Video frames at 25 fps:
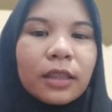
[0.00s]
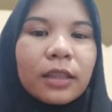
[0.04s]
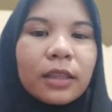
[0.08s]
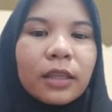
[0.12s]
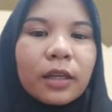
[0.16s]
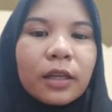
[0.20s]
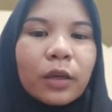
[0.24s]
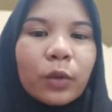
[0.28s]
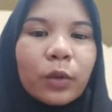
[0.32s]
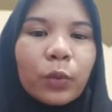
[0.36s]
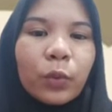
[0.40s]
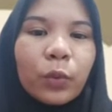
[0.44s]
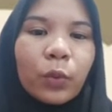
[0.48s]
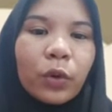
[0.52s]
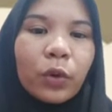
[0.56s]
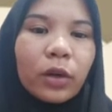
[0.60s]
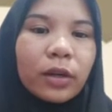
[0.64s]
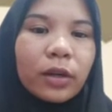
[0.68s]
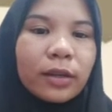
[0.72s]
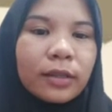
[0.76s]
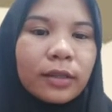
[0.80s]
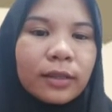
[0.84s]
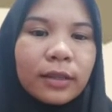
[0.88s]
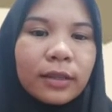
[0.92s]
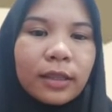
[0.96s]
The
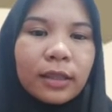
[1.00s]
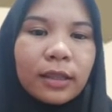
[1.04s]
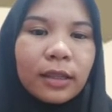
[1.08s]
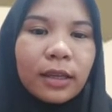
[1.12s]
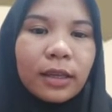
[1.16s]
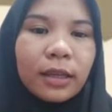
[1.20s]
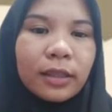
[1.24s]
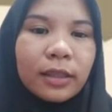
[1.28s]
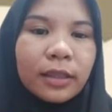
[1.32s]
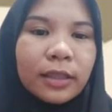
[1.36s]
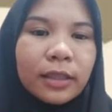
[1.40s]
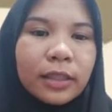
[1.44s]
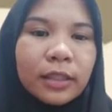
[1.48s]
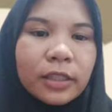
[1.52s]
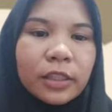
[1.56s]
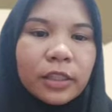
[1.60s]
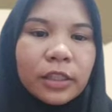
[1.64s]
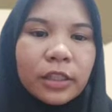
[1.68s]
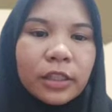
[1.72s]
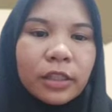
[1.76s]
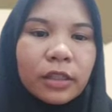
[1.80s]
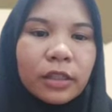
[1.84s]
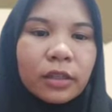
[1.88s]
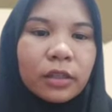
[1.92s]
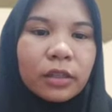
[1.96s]
work that a
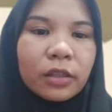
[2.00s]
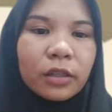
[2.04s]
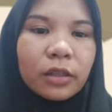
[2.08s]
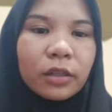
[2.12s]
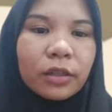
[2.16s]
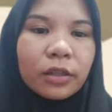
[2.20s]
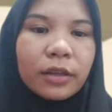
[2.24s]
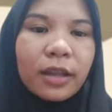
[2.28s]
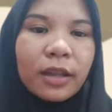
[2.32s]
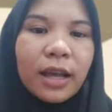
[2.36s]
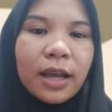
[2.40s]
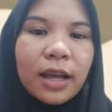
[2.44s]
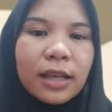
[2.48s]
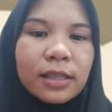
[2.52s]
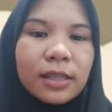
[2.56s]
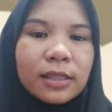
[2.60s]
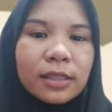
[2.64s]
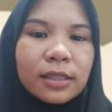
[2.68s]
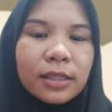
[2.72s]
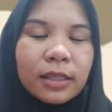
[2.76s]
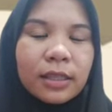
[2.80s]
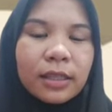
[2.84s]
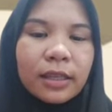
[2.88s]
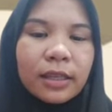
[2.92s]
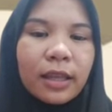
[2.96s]
teacher does
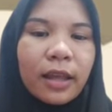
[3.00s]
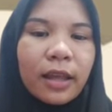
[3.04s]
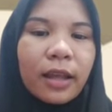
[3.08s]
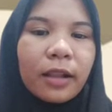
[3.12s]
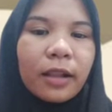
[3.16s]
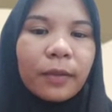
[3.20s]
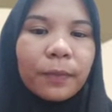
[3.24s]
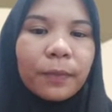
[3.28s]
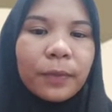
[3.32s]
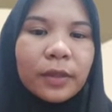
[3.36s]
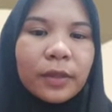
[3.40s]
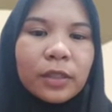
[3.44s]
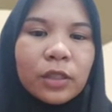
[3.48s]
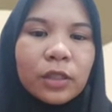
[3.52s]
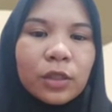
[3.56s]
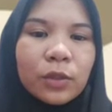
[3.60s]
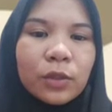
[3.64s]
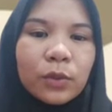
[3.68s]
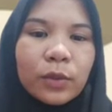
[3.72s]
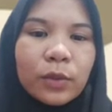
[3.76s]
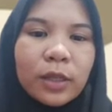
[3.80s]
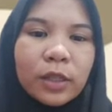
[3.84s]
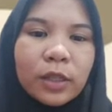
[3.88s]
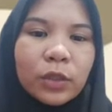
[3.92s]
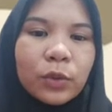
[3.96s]
in helping
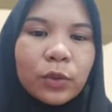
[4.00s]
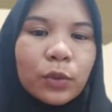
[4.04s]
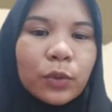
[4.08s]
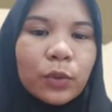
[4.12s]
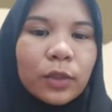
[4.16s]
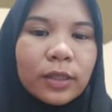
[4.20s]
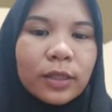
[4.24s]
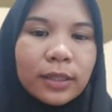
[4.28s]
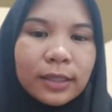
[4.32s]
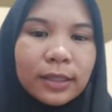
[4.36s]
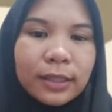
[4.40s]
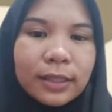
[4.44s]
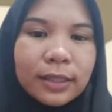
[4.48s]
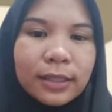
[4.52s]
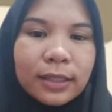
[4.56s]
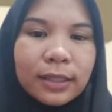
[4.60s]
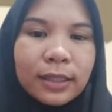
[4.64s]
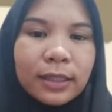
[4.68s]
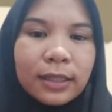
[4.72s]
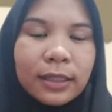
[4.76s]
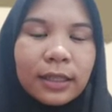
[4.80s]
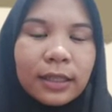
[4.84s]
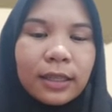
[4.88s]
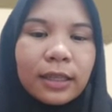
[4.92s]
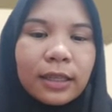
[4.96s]
students to learn,
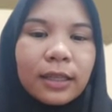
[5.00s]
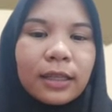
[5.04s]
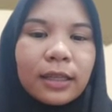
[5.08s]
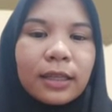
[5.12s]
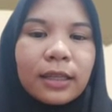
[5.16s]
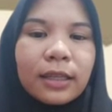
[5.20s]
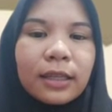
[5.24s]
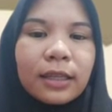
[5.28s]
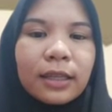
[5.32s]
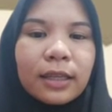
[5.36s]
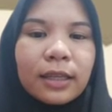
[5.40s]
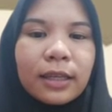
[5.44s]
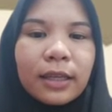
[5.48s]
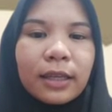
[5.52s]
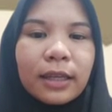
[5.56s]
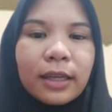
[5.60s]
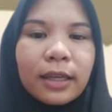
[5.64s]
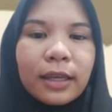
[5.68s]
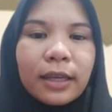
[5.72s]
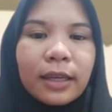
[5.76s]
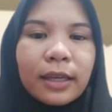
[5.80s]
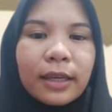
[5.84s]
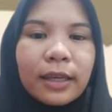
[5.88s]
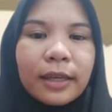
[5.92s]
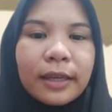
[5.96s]

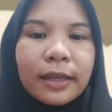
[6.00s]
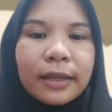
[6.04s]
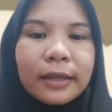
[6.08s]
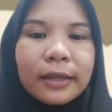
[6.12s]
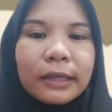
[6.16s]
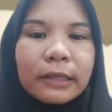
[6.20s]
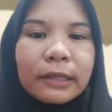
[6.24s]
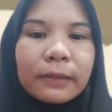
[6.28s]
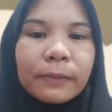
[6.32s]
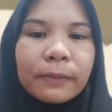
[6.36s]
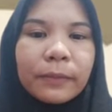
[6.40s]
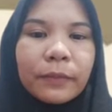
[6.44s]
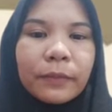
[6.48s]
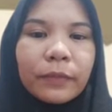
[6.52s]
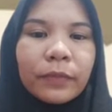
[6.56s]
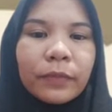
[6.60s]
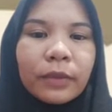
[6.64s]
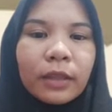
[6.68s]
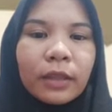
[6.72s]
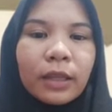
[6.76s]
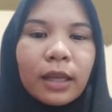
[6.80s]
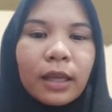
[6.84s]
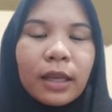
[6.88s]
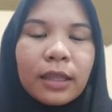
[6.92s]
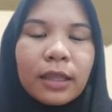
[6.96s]
and
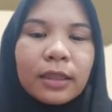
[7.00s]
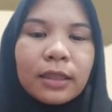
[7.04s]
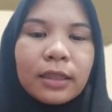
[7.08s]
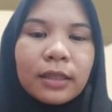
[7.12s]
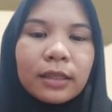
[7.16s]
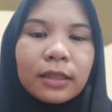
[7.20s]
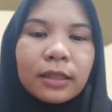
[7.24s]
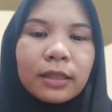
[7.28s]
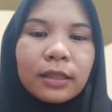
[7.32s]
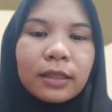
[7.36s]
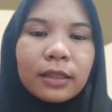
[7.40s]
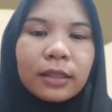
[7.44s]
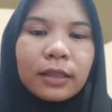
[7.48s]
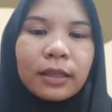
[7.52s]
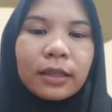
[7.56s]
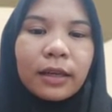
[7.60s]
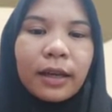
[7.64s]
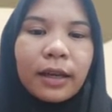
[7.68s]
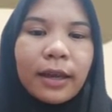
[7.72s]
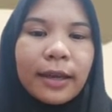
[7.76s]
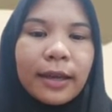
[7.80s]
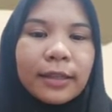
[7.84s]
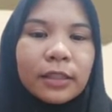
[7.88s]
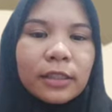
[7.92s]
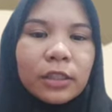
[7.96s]
the
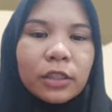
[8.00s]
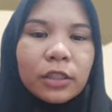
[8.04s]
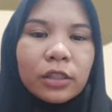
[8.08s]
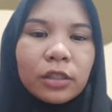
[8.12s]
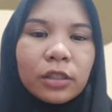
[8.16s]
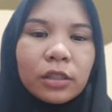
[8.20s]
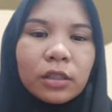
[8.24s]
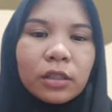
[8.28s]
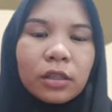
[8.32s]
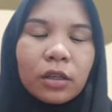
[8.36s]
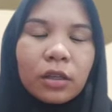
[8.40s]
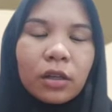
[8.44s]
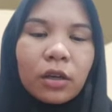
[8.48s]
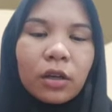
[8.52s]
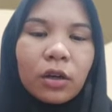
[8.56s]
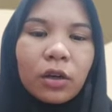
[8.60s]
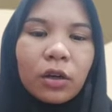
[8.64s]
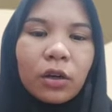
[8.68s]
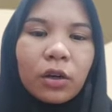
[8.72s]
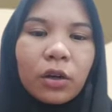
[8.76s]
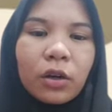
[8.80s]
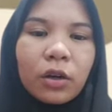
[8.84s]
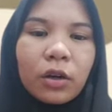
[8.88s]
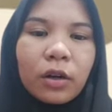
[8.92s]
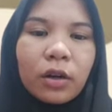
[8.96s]
age
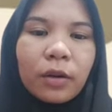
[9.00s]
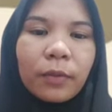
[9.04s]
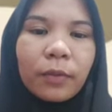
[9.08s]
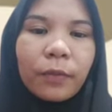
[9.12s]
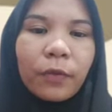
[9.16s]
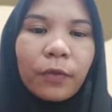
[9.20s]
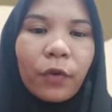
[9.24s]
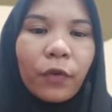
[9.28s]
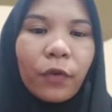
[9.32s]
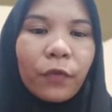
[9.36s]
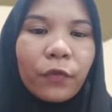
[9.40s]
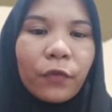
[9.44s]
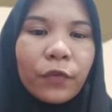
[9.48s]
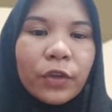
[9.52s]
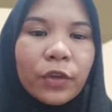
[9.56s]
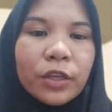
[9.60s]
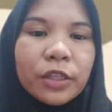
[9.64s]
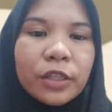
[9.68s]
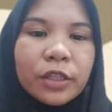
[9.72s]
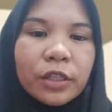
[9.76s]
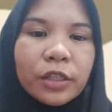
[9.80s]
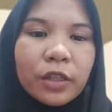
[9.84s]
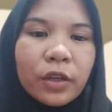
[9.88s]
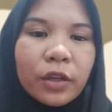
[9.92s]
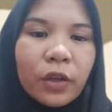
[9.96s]
or
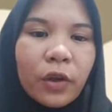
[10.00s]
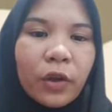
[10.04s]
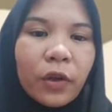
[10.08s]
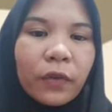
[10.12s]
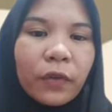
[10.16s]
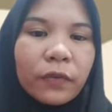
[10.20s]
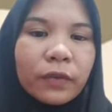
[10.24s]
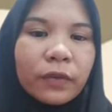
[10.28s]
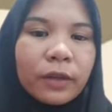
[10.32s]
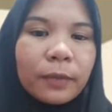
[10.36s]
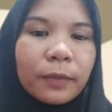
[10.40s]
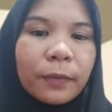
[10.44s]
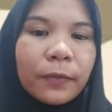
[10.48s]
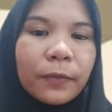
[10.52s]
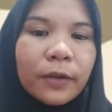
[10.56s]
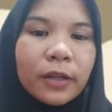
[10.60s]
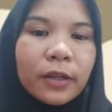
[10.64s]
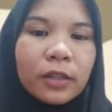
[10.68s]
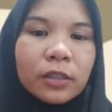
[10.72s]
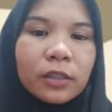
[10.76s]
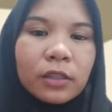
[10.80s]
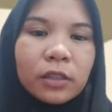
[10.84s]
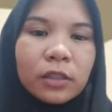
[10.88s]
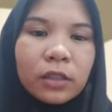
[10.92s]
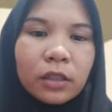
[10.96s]
profession of a
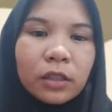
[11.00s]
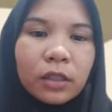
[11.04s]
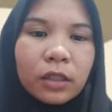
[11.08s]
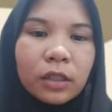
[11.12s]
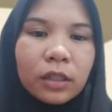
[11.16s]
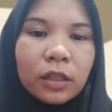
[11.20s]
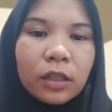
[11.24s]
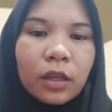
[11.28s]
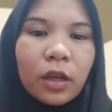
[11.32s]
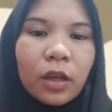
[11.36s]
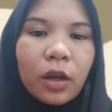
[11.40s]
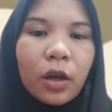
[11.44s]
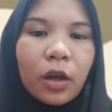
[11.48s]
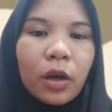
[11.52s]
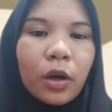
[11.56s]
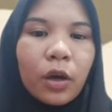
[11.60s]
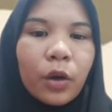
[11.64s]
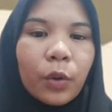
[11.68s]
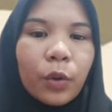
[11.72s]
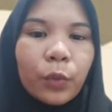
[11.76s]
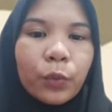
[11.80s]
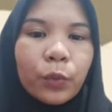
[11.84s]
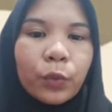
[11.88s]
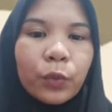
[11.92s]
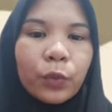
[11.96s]
person
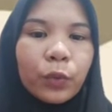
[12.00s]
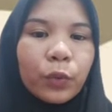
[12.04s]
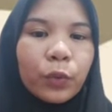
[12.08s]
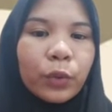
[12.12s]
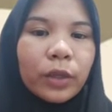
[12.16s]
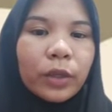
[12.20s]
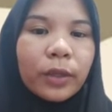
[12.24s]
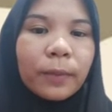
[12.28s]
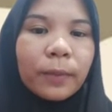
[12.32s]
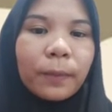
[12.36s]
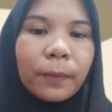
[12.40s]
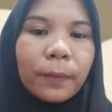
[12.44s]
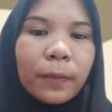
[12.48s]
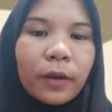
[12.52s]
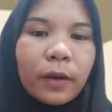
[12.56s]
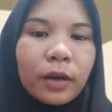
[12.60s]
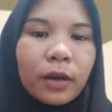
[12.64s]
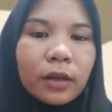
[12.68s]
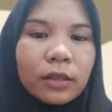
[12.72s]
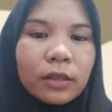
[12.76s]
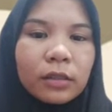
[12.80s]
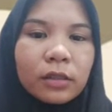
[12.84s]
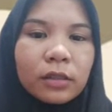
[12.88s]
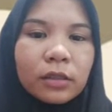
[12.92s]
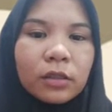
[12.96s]
who
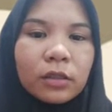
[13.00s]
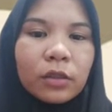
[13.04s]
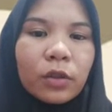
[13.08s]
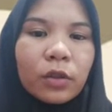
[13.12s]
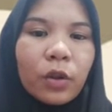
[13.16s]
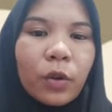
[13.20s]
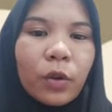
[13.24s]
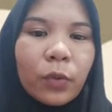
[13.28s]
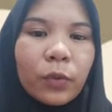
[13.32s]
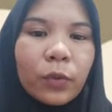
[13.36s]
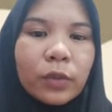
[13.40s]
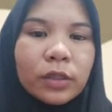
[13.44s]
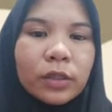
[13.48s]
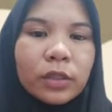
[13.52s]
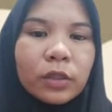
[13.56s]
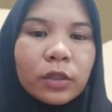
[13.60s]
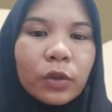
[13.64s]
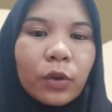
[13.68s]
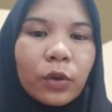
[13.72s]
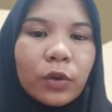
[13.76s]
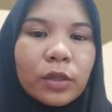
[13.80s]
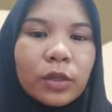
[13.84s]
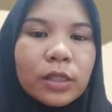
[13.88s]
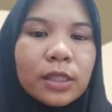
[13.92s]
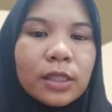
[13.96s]
imparts knowledge
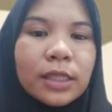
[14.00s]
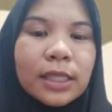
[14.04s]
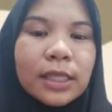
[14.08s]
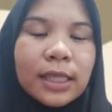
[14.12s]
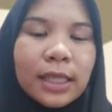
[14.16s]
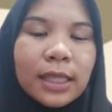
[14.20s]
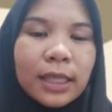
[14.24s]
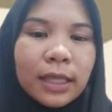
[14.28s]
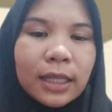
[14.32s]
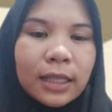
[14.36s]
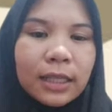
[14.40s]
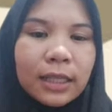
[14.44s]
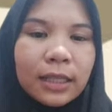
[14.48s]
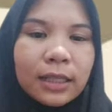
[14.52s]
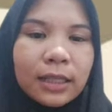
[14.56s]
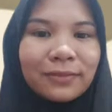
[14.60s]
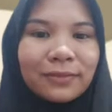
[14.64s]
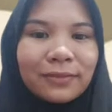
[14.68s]
or skill.